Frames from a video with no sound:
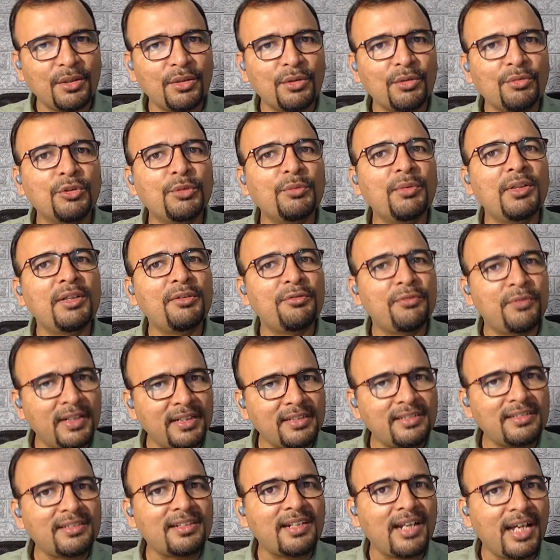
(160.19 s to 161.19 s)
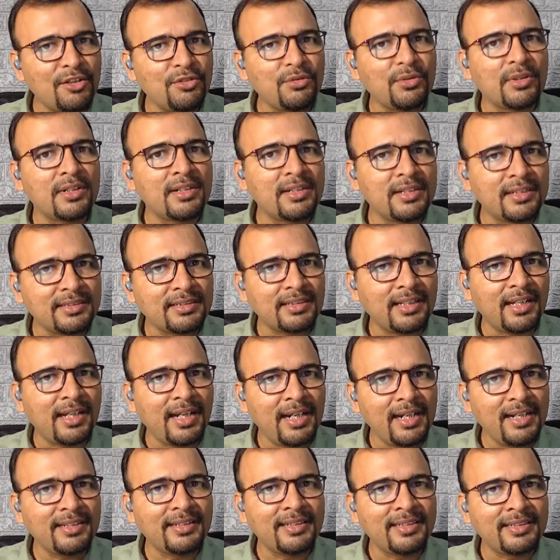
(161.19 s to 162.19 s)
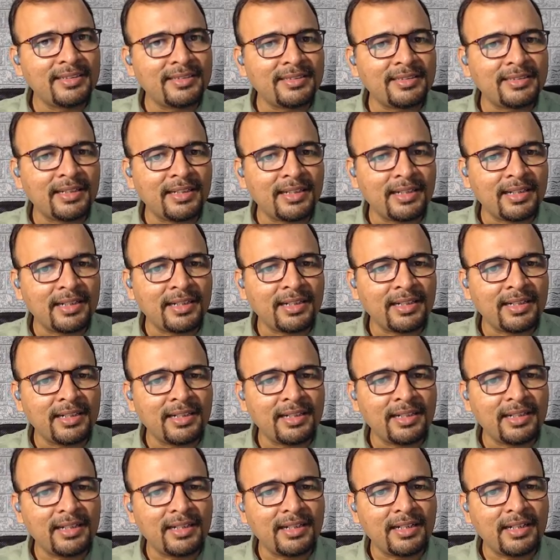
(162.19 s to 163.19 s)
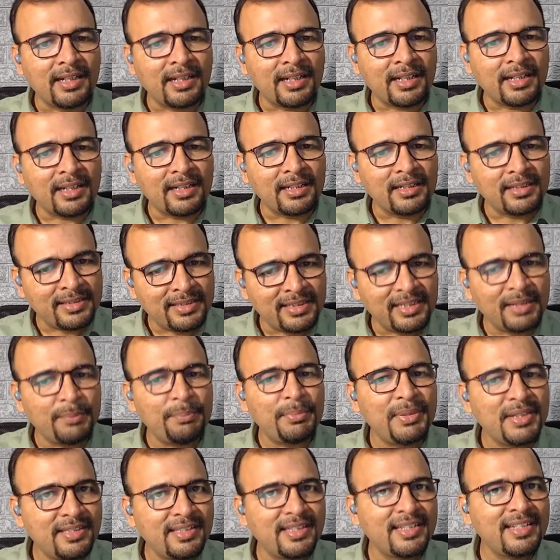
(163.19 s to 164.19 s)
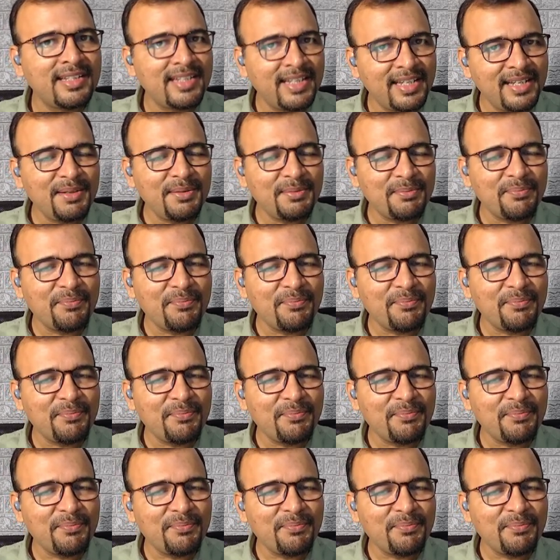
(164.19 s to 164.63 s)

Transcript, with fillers: we will first try to understand this uh, CPCA